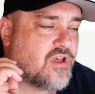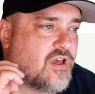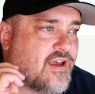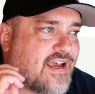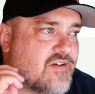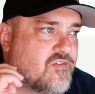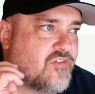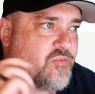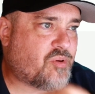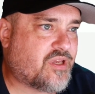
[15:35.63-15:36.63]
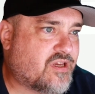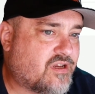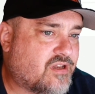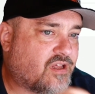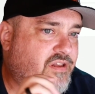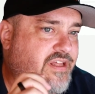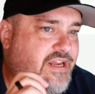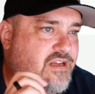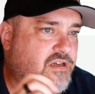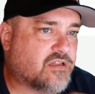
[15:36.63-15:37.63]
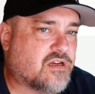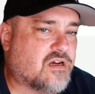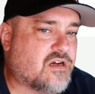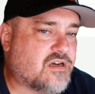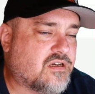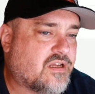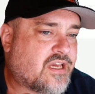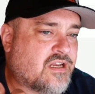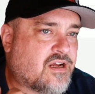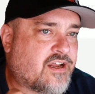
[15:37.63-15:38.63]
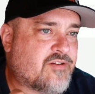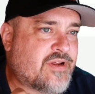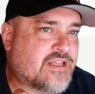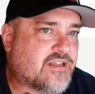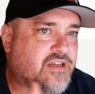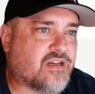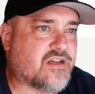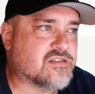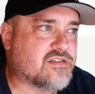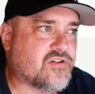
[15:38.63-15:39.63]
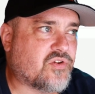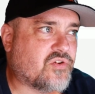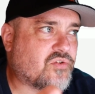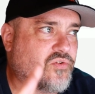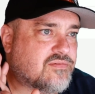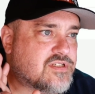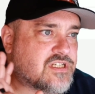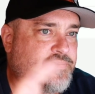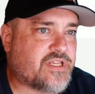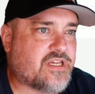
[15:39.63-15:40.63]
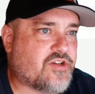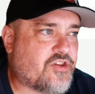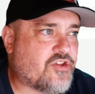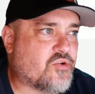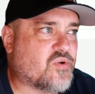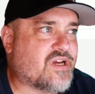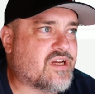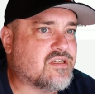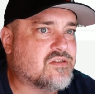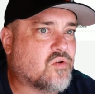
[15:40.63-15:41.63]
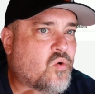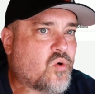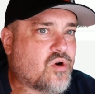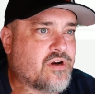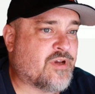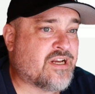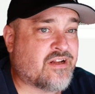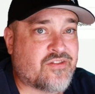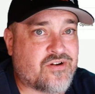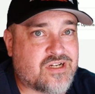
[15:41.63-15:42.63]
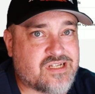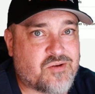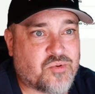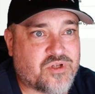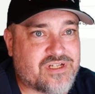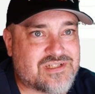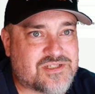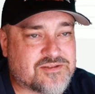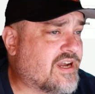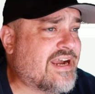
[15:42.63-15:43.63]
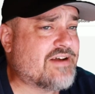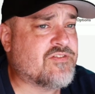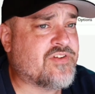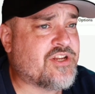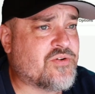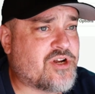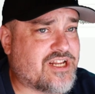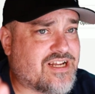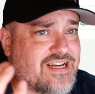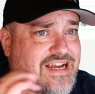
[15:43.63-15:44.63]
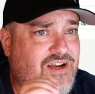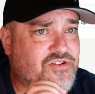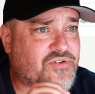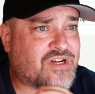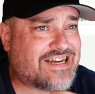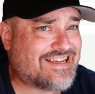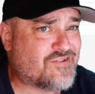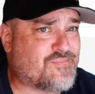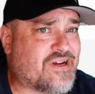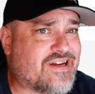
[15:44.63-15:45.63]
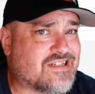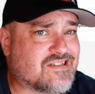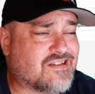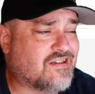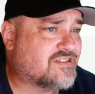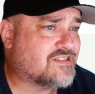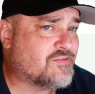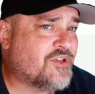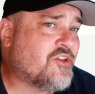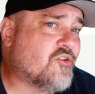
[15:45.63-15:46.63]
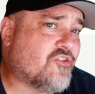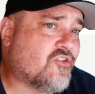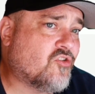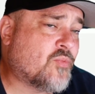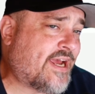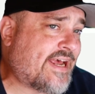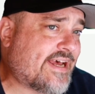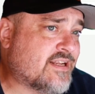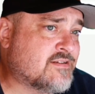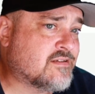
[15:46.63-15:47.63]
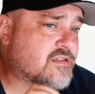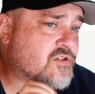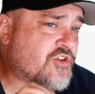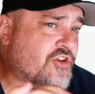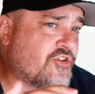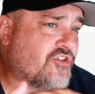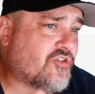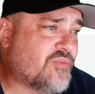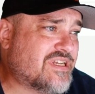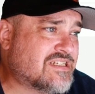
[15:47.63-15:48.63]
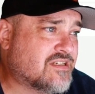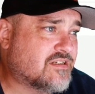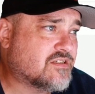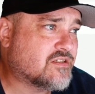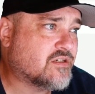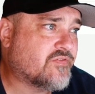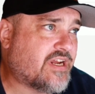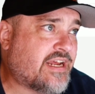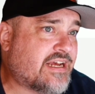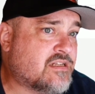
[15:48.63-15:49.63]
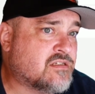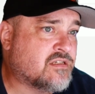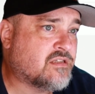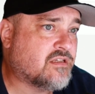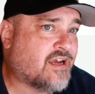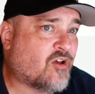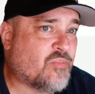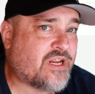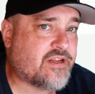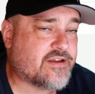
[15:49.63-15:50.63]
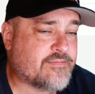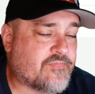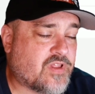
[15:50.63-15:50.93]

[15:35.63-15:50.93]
have a VPN that I can click on and it automatically connects to something in the US. Or another example is I have a video on it on how to kind of get past some YouTube ads. So YouTube doesn't serve ads in Albania.